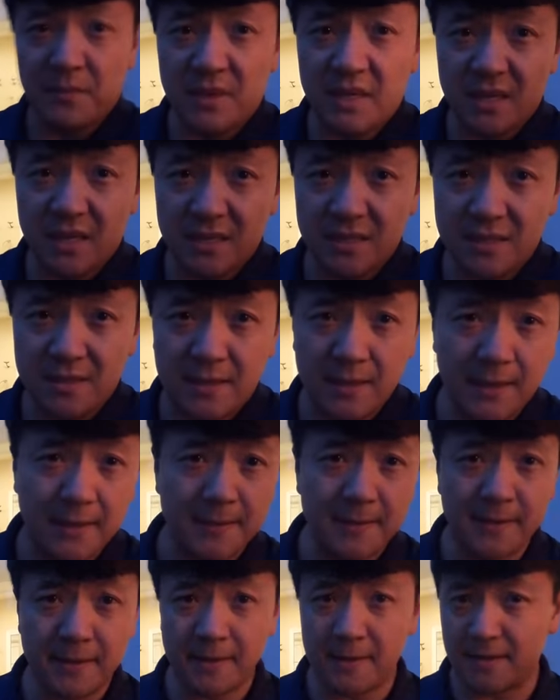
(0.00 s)
Meat is
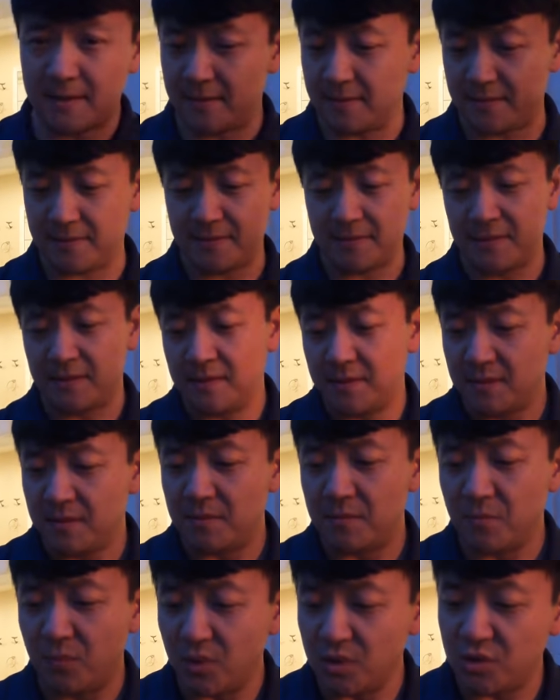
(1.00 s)
done.
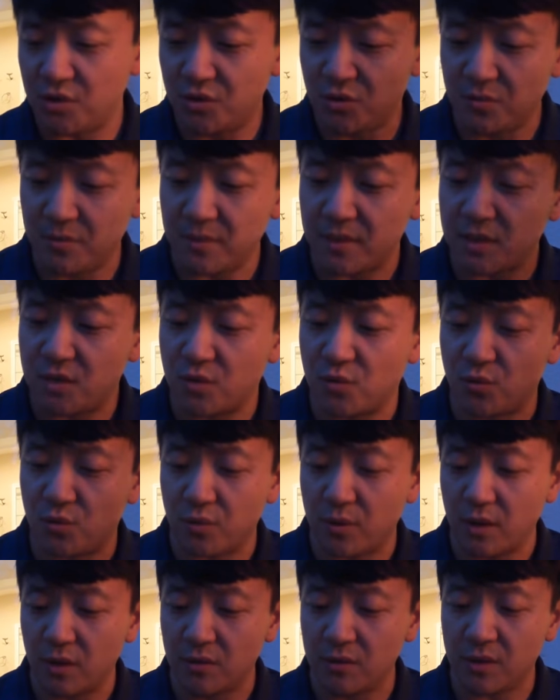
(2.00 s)
Mushroom is
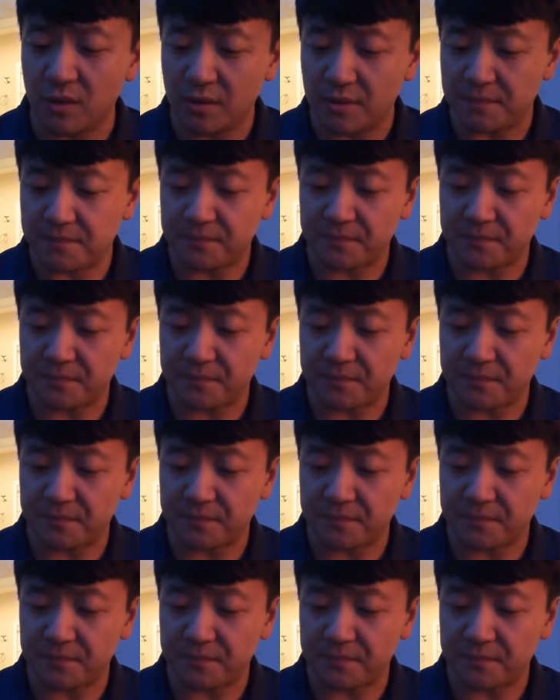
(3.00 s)
grilled.